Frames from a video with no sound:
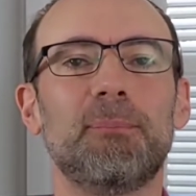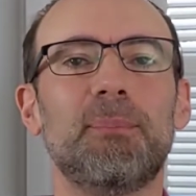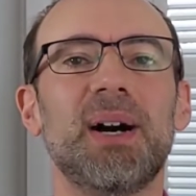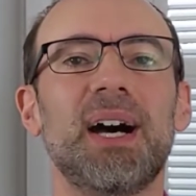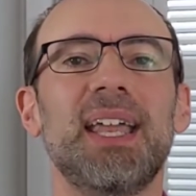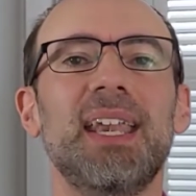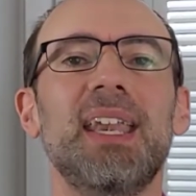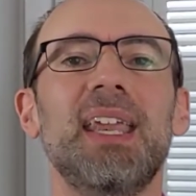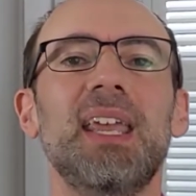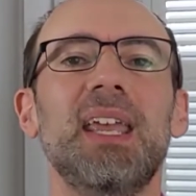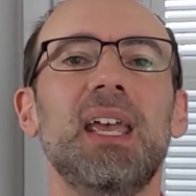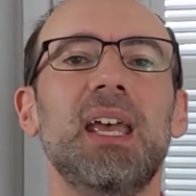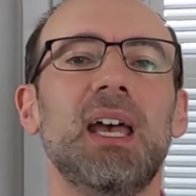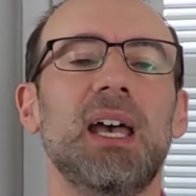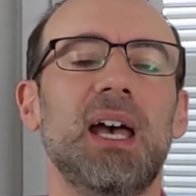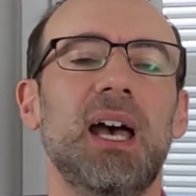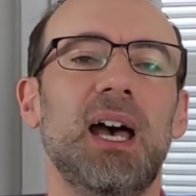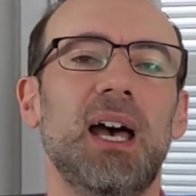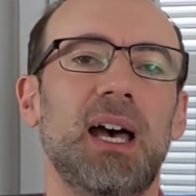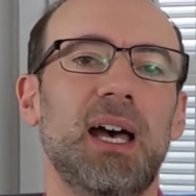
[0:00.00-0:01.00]
But
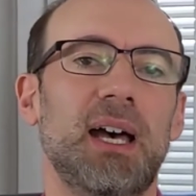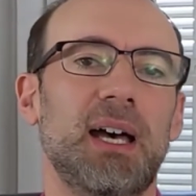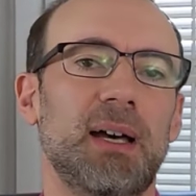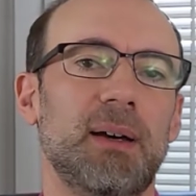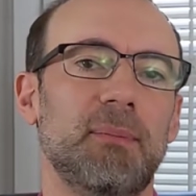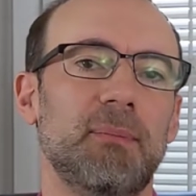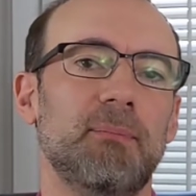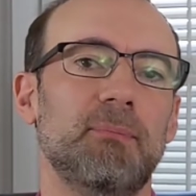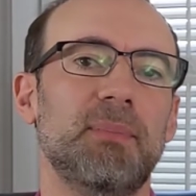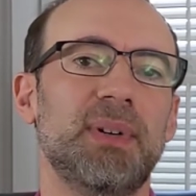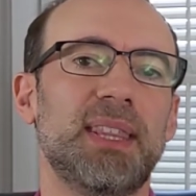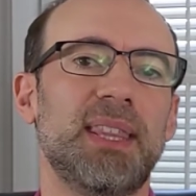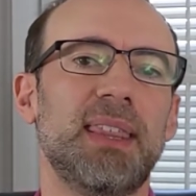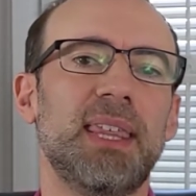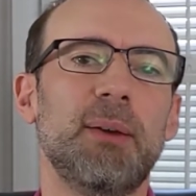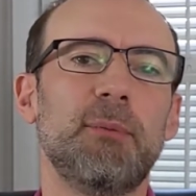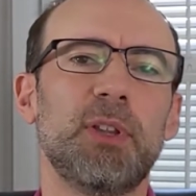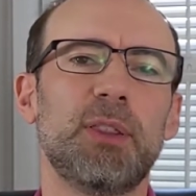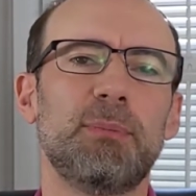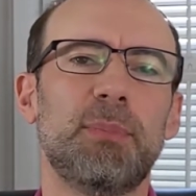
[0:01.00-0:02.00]
the
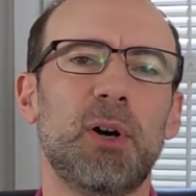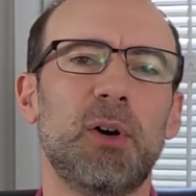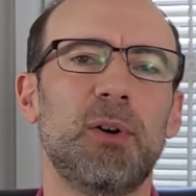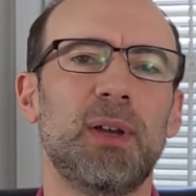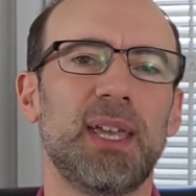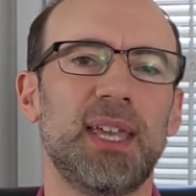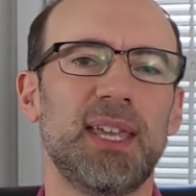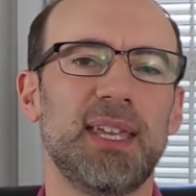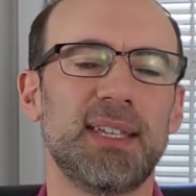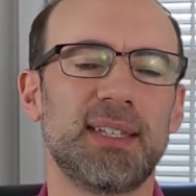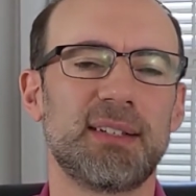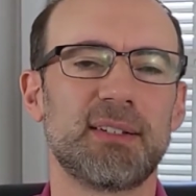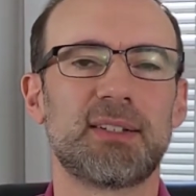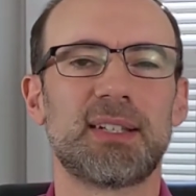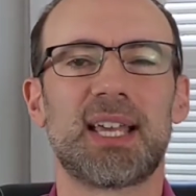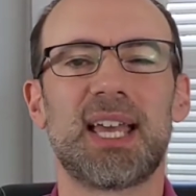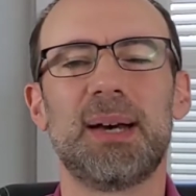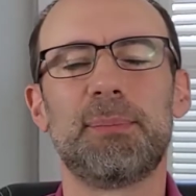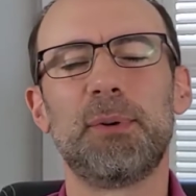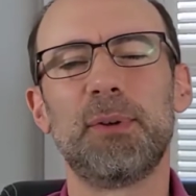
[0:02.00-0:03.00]
thing with Boeing is there's a
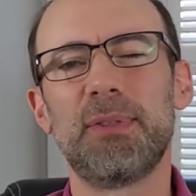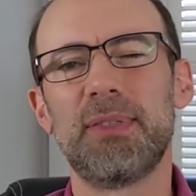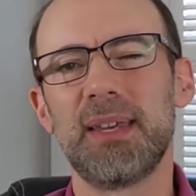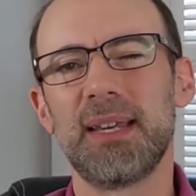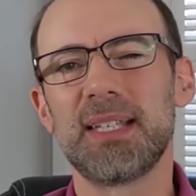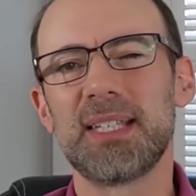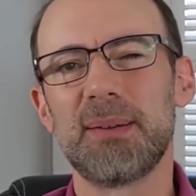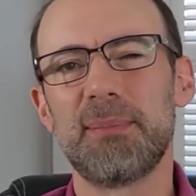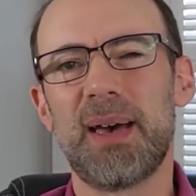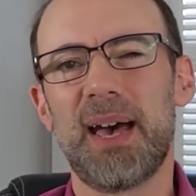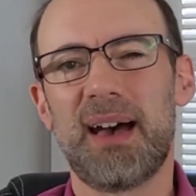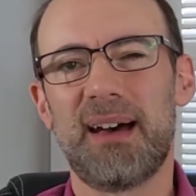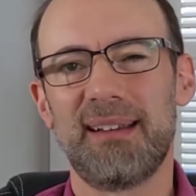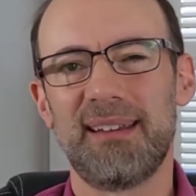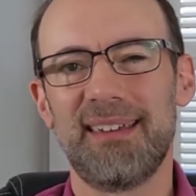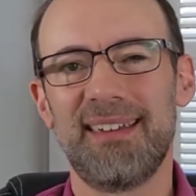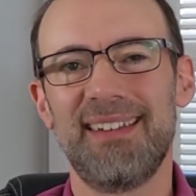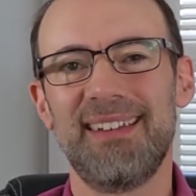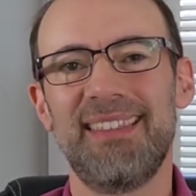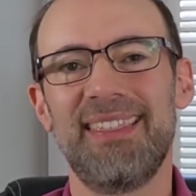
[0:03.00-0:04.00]
couple things about
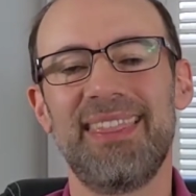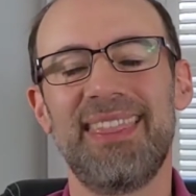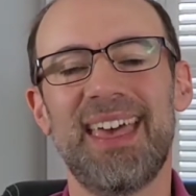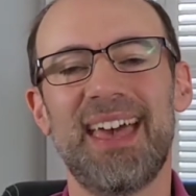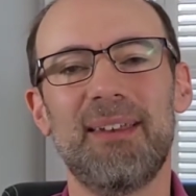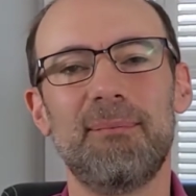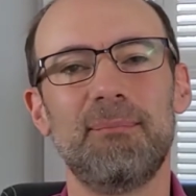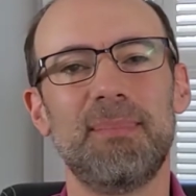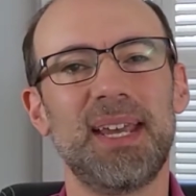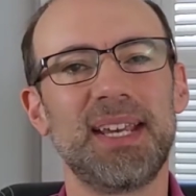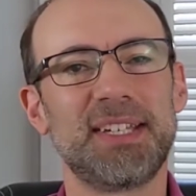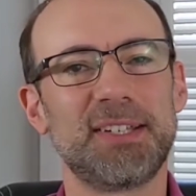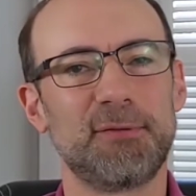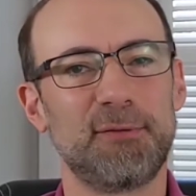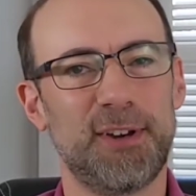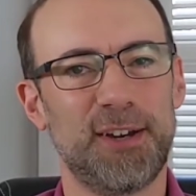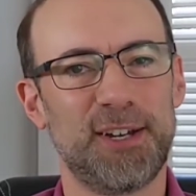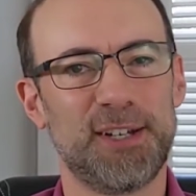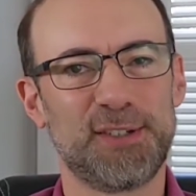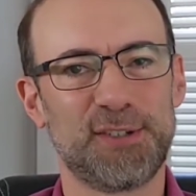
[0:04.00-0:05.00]
it that makes it
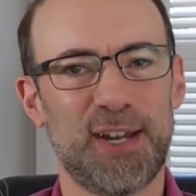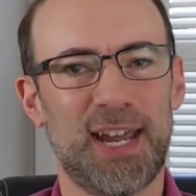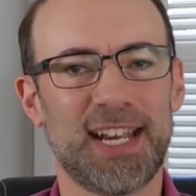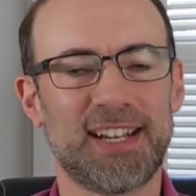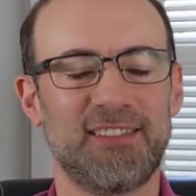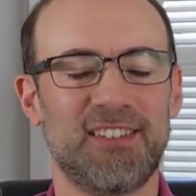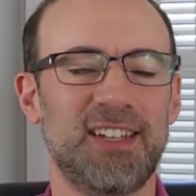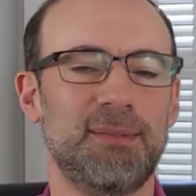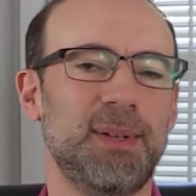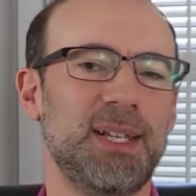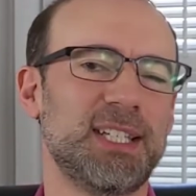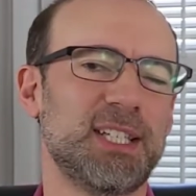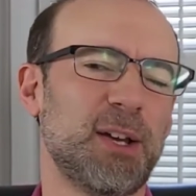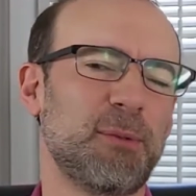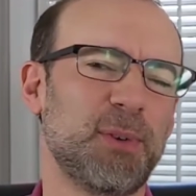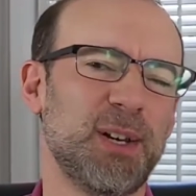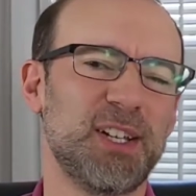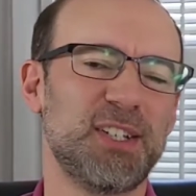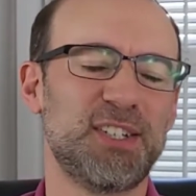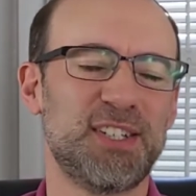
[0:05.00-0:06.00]
very attractive to me, and so I'm
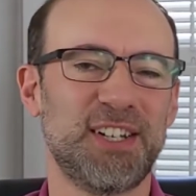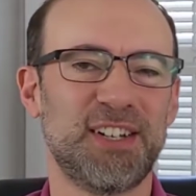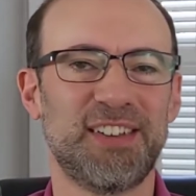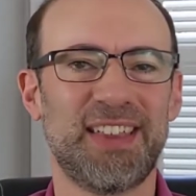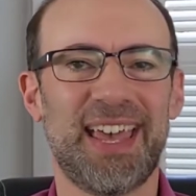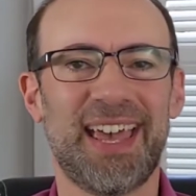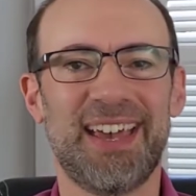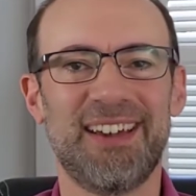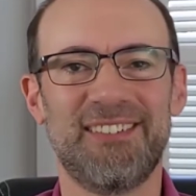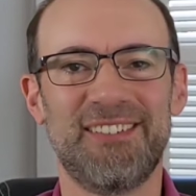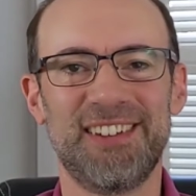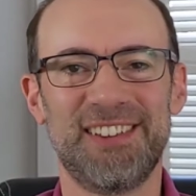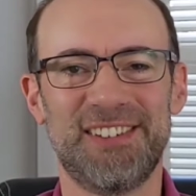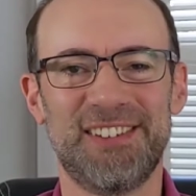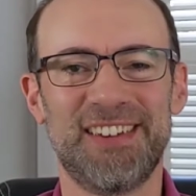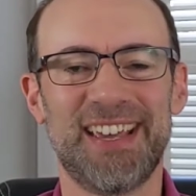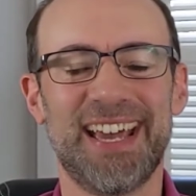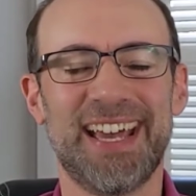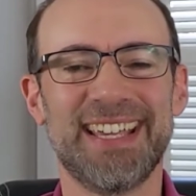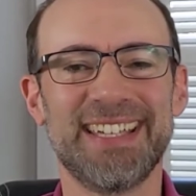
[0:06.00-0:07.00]
going to share that with you
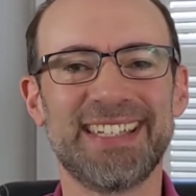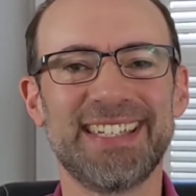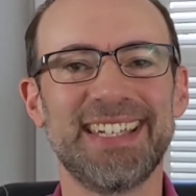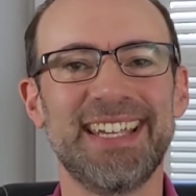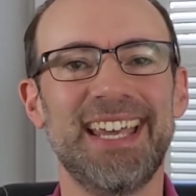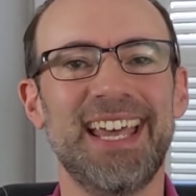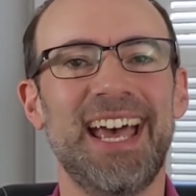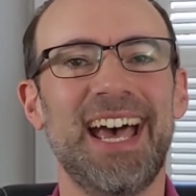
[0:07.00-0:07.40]
guys.